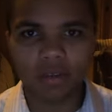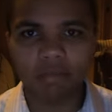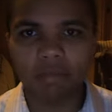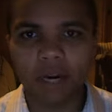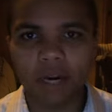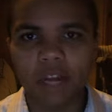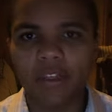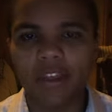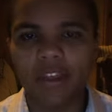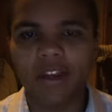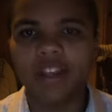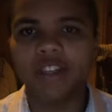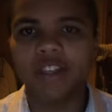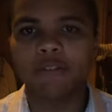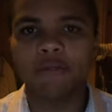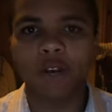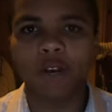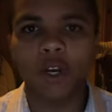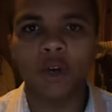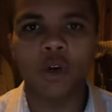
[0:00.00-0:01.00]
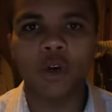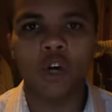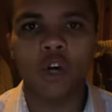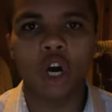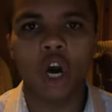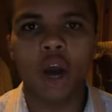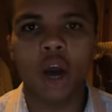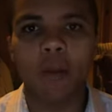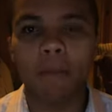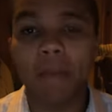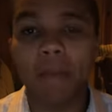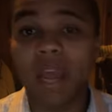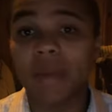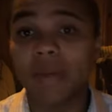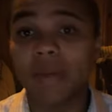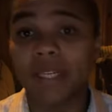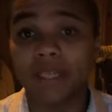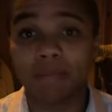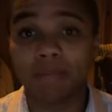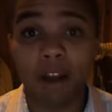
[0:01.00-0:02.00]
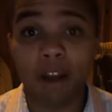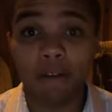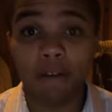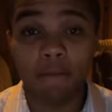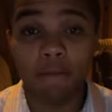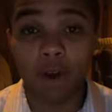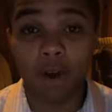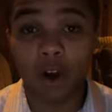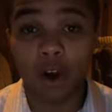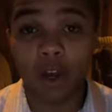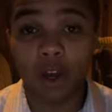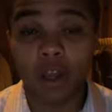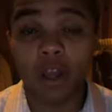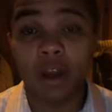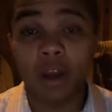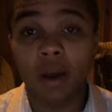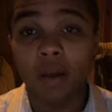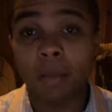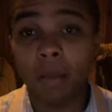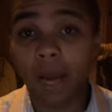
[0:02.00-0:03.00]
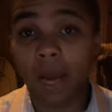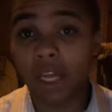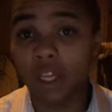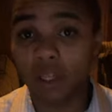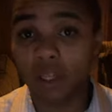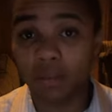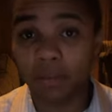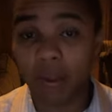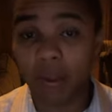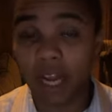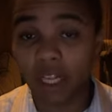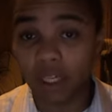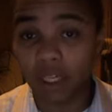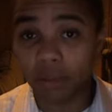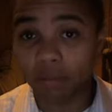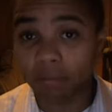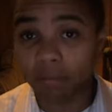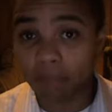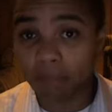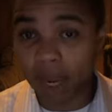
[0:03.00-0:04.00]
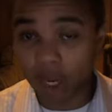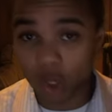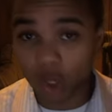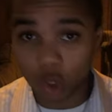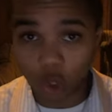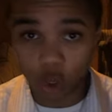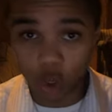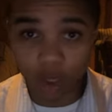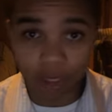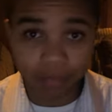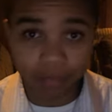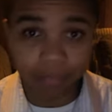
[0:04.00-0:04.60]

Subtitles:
But there is a video called Maybe It's My Fault by Michael Jordan.